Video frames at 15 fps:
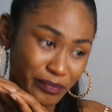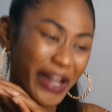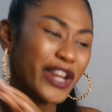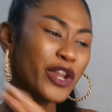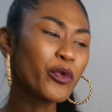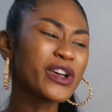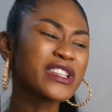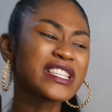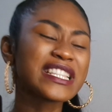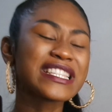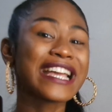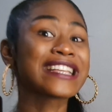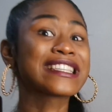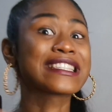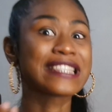But it wasn't
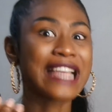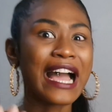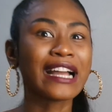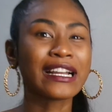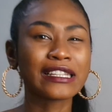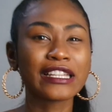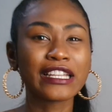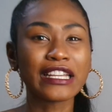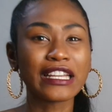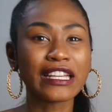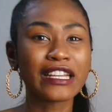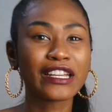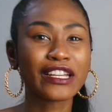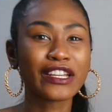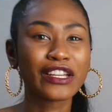
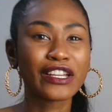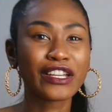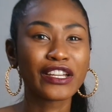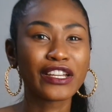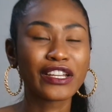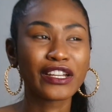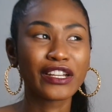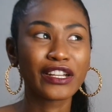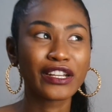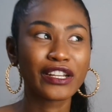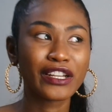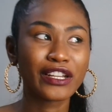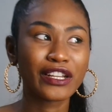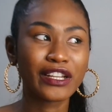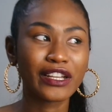exactly
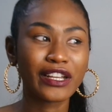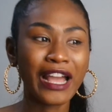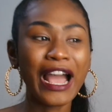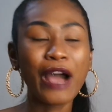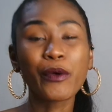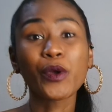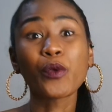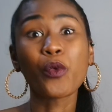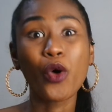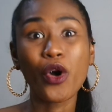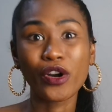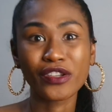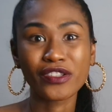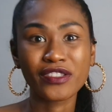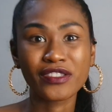how it
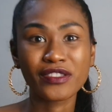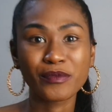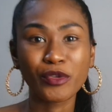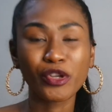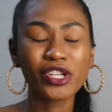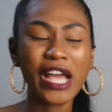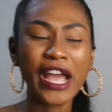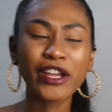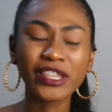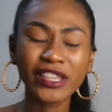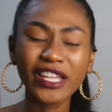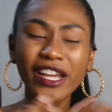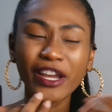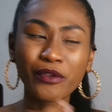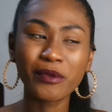was, because I
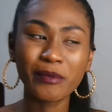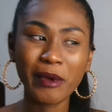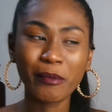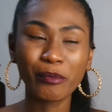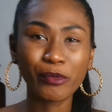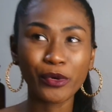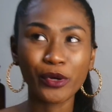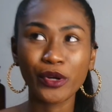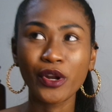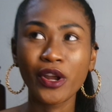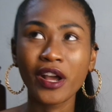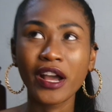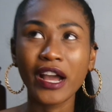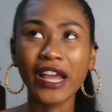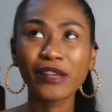think I remember
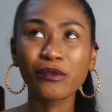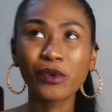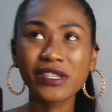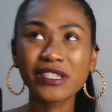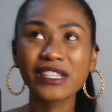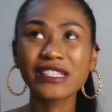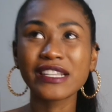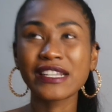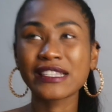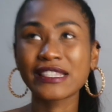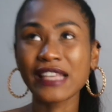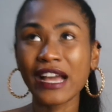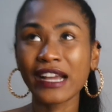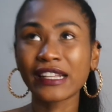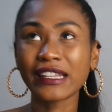it wasn't
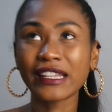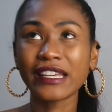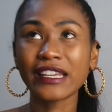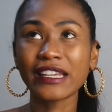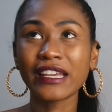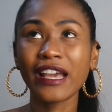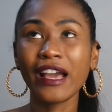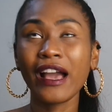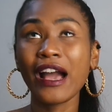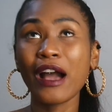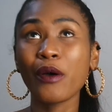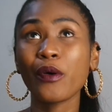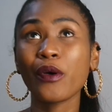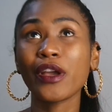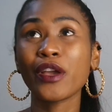exactly
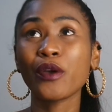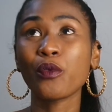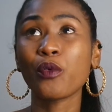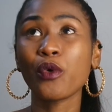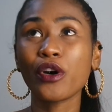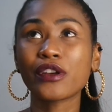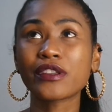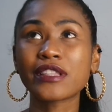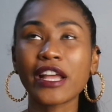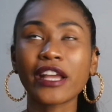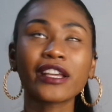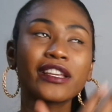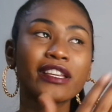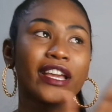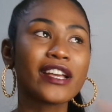how it was.
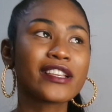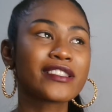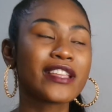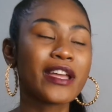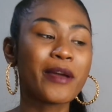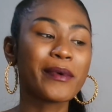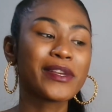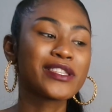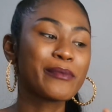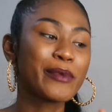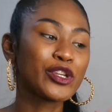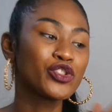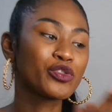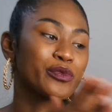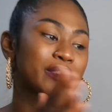Like, yes, the
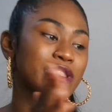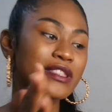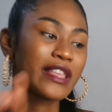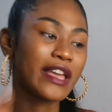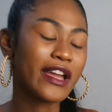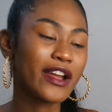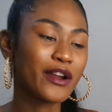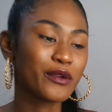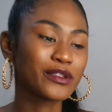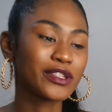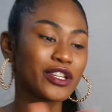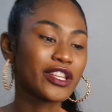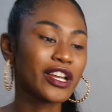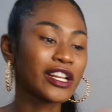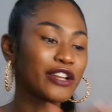emancipation was there,
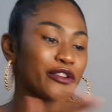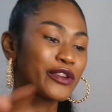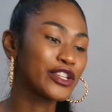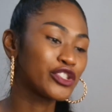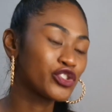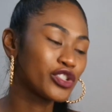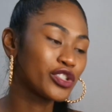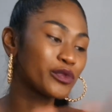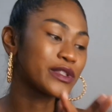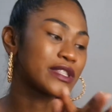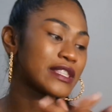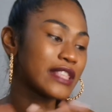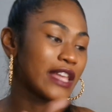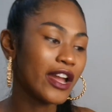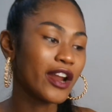the declaration
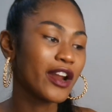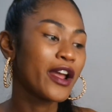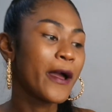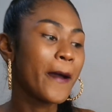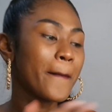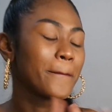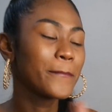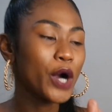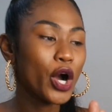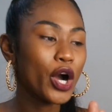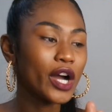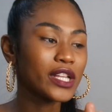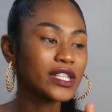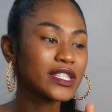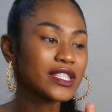was there,
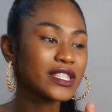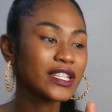but